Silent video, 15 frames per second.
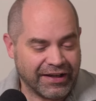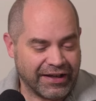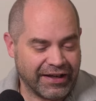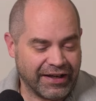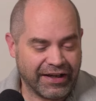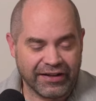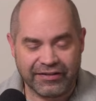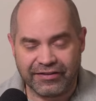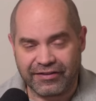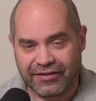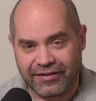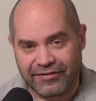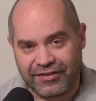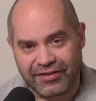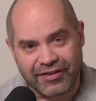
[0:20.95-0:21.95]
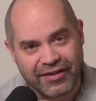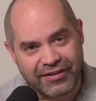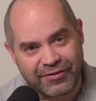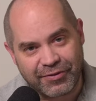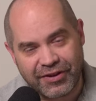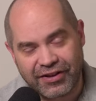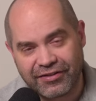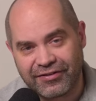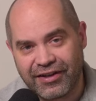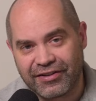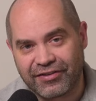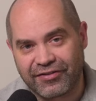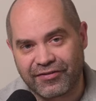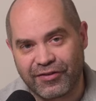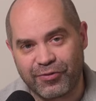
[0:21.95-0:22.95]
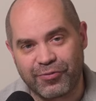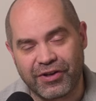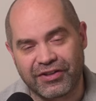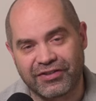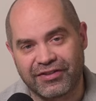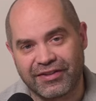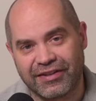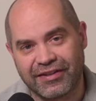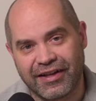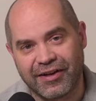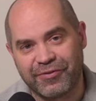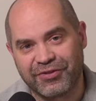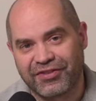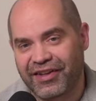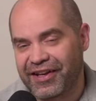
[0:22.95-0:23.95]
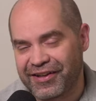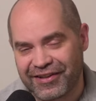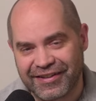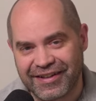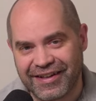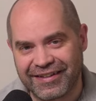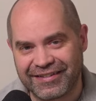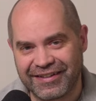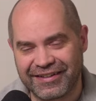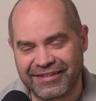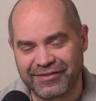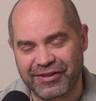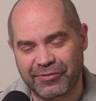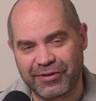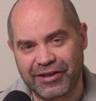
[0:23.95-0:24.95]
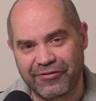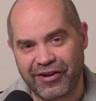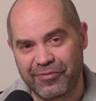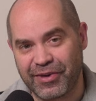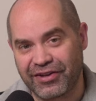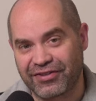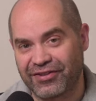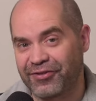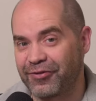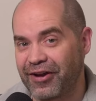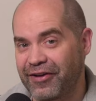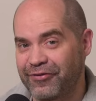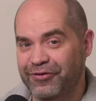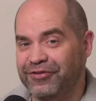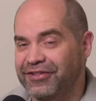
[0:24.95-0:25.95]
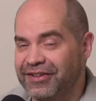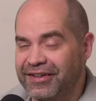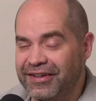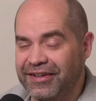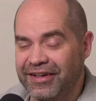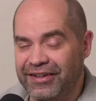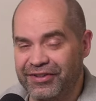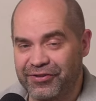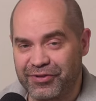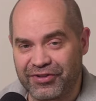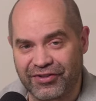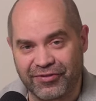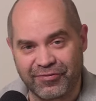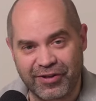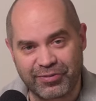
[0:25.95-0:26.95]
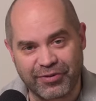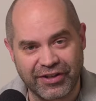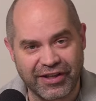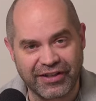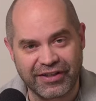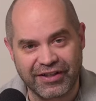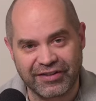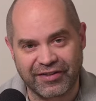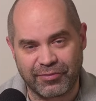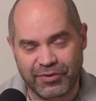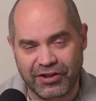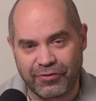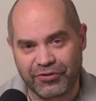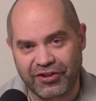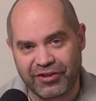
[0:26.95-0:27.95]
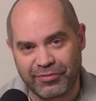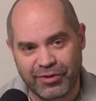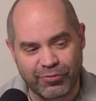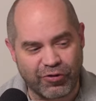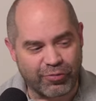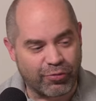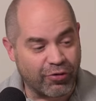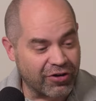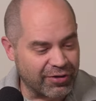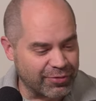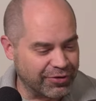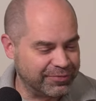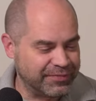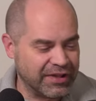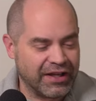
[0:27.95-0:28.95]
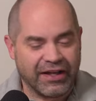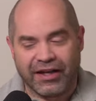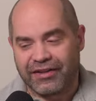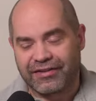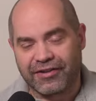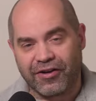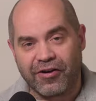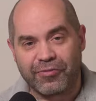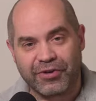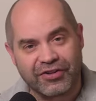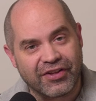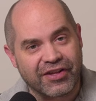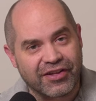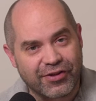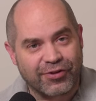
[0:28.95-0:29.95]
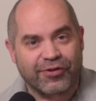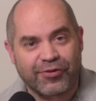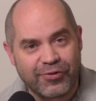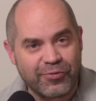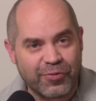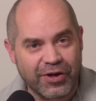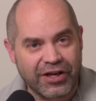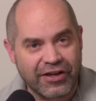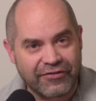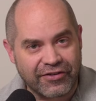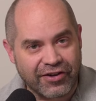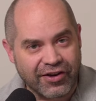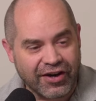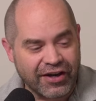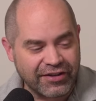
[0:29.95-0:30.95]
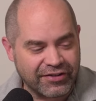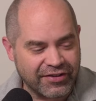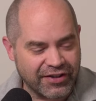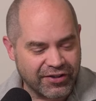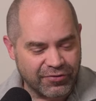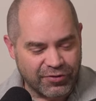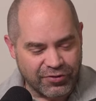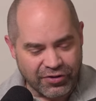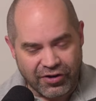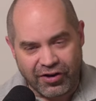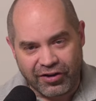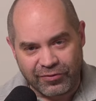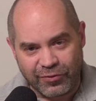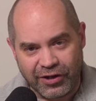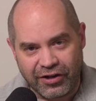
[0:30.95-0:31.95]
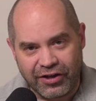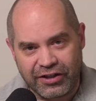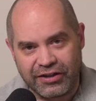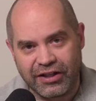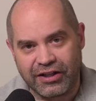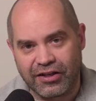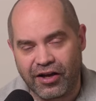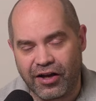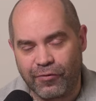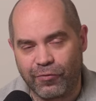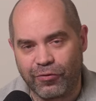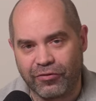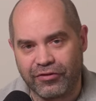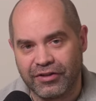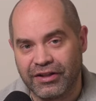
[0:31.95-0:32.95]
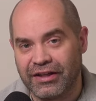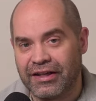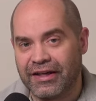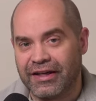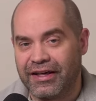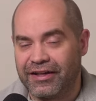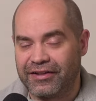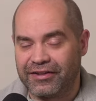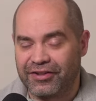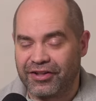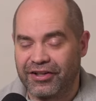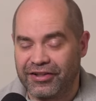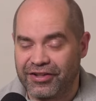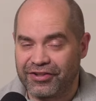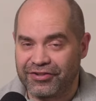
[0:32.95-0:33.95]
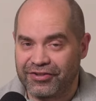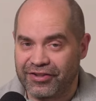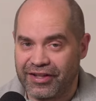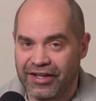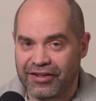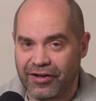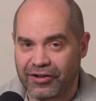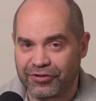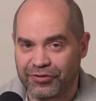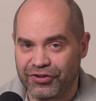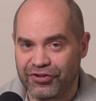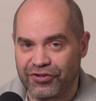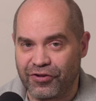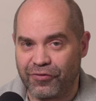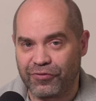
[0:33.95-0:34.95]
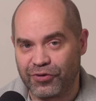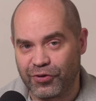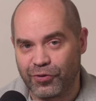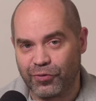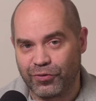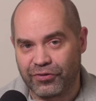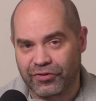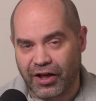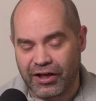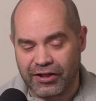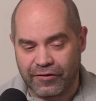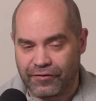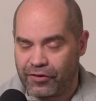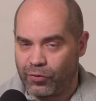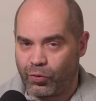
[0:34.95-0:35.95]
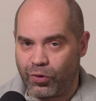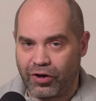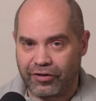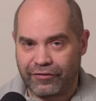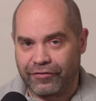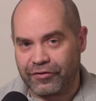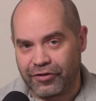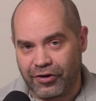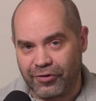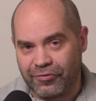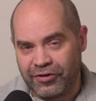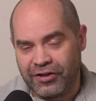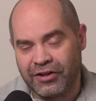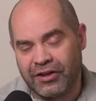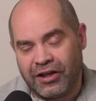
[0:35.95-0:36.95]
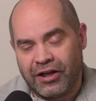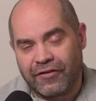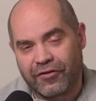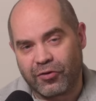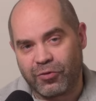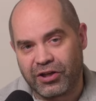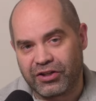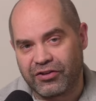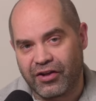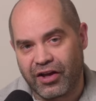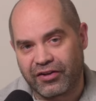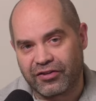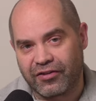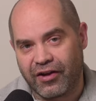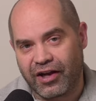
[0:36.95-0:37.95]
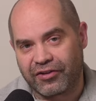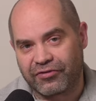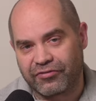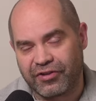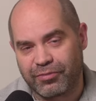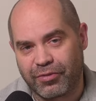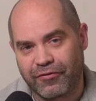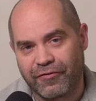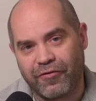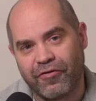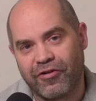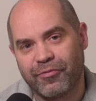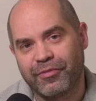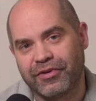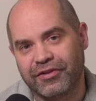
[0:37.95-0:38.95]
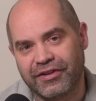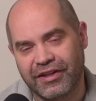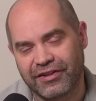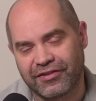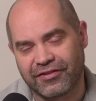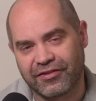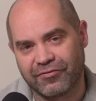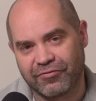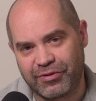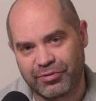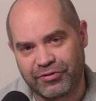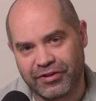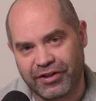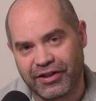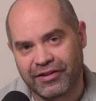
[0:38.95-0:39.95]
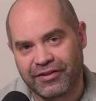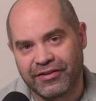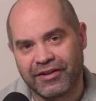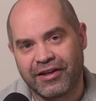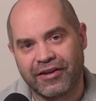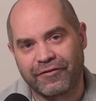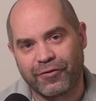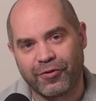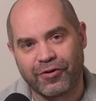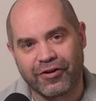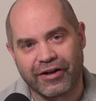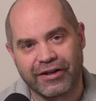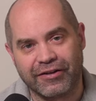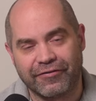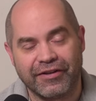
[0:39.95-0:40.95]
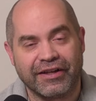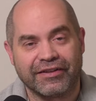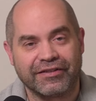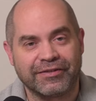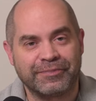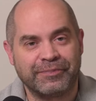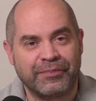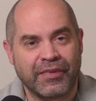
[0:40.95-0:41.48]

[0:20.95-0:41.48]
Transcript: And I've decided within the last few weeks that I was tired of that, and like whenever I'm asked to travel and do instant replay, I needed something that was going to be more portable. So I'm going to take you through what I've got and take you through the hardware, and then I will, in addition to that, actually show you kind of the workflow for what it takes to actually perform instant replay for an event.